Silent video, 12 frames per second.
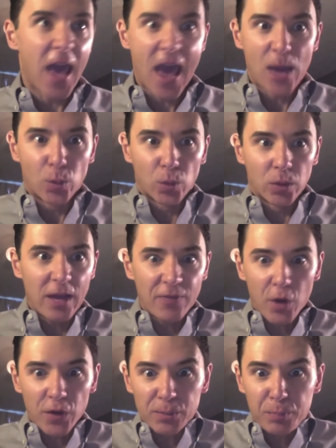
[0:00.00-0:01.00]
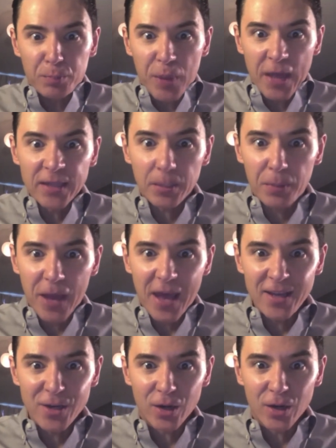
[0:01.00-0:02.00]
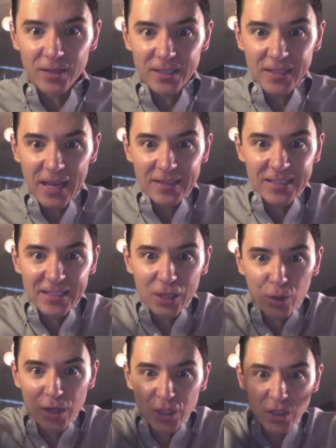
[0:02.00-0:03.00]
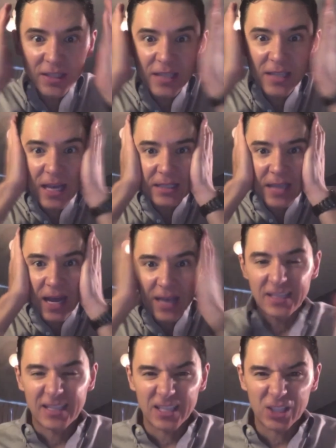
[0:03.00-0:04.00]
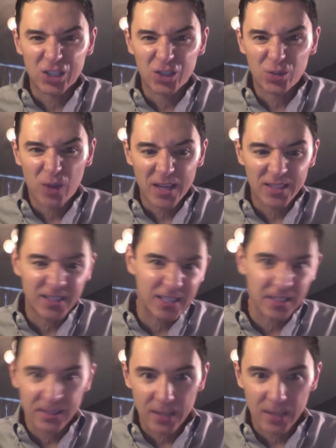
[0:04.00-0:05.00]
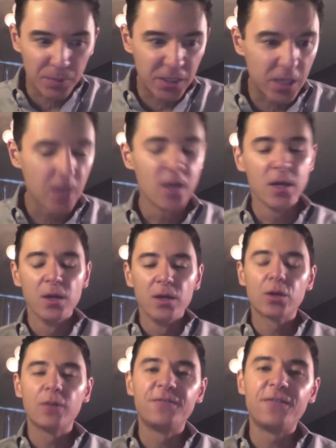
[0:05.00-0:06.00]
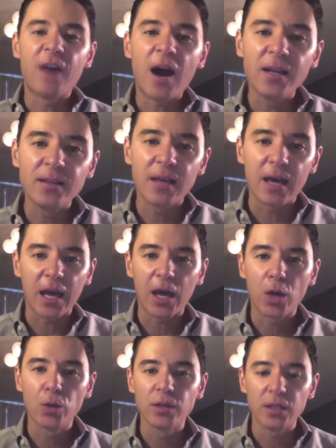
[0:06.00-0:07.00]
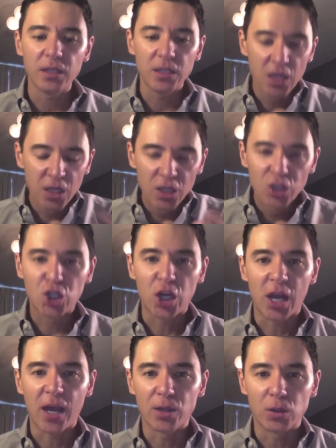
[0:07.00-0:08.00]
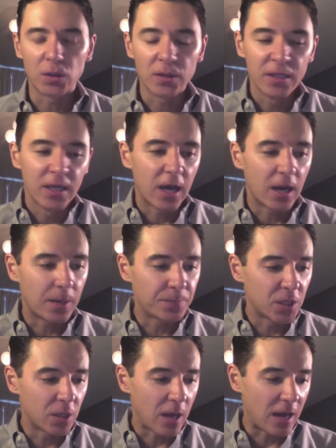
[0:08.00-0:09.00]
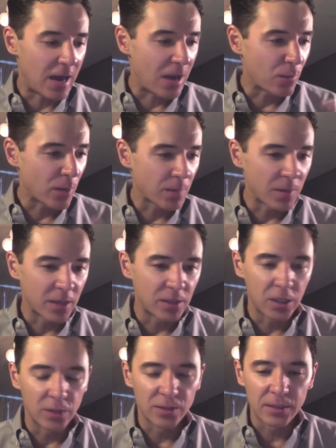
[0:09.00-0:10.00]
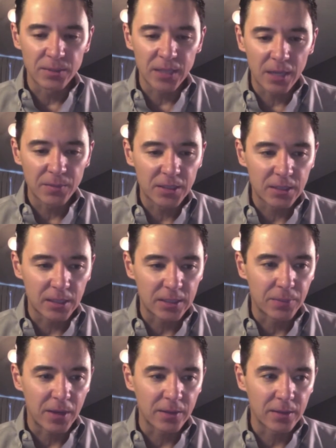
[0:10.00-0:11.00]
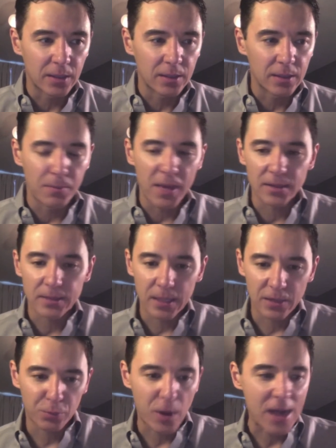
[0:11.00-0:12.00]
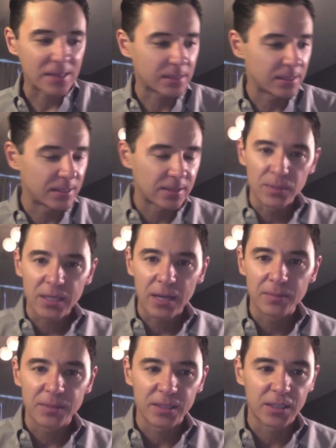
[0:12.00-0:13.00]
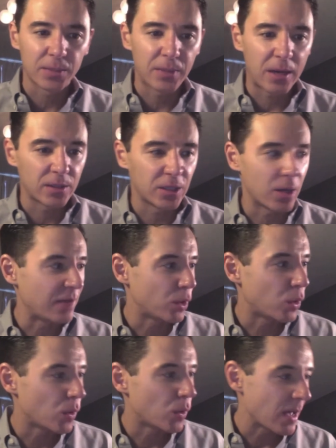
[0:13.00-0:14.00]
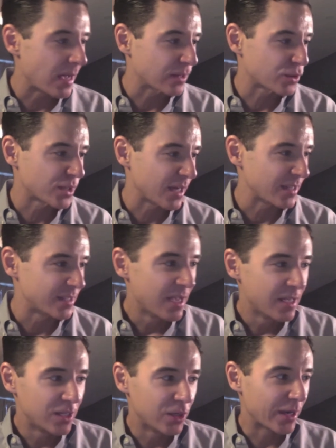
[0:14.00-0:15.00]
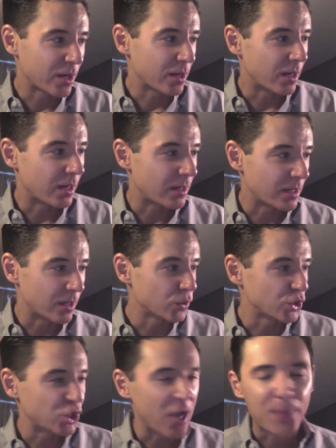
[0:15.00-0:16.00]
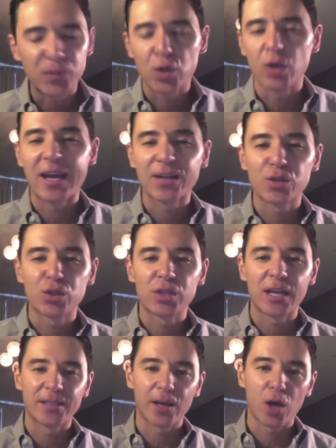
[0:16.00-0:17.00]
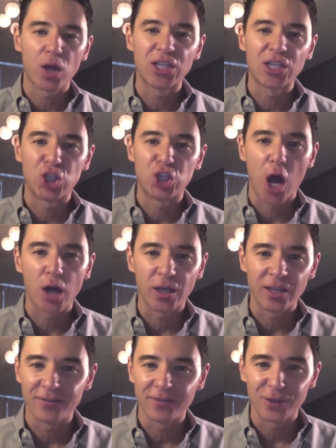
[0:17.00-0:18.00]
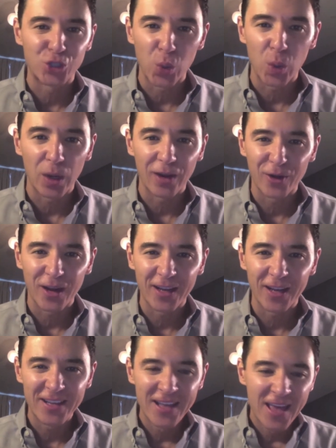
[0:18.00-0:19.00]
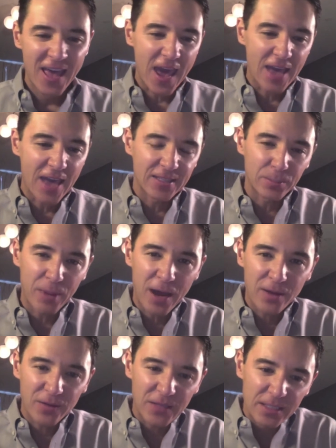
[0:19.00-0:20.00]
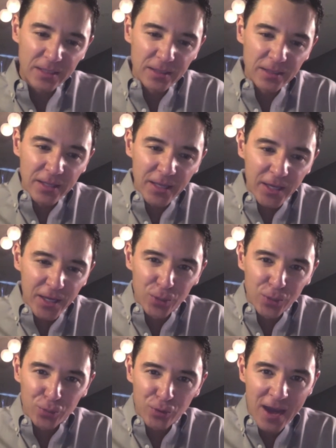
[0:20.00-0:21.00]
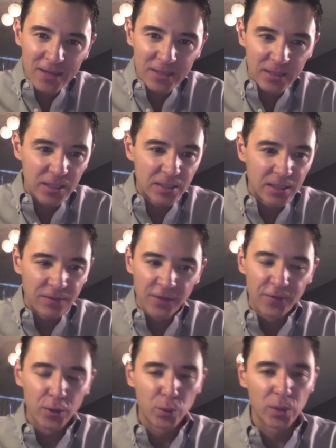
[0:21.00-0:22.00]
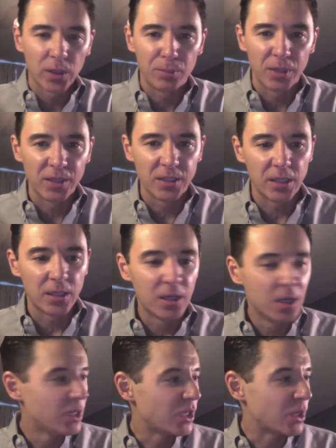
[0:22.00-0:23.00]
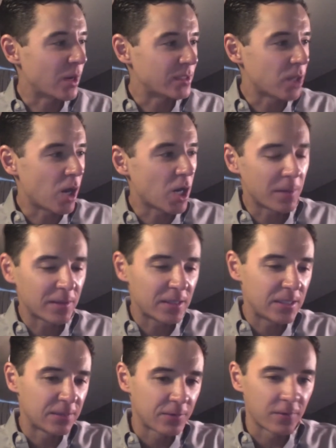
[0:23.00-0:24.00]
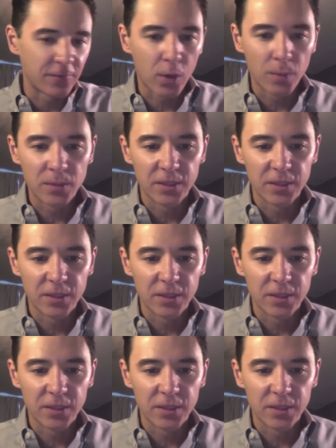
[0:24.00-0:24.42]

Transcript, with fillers: and we have all this pent up anger, this, this aggression, this anxiety, this yes. stress, this insomnia. So find a healthy channel. Um, you know, I recommend, you know, sometimes it's, it's about the, the meditative practices. Sometimes it's about, you know, I have a whole exercise, you know, uh, a whole chapter on exercise. I call it jogging for joy, right? Oh, and it's about these little practices. Even if you're really busy, you know, I talk about these different forms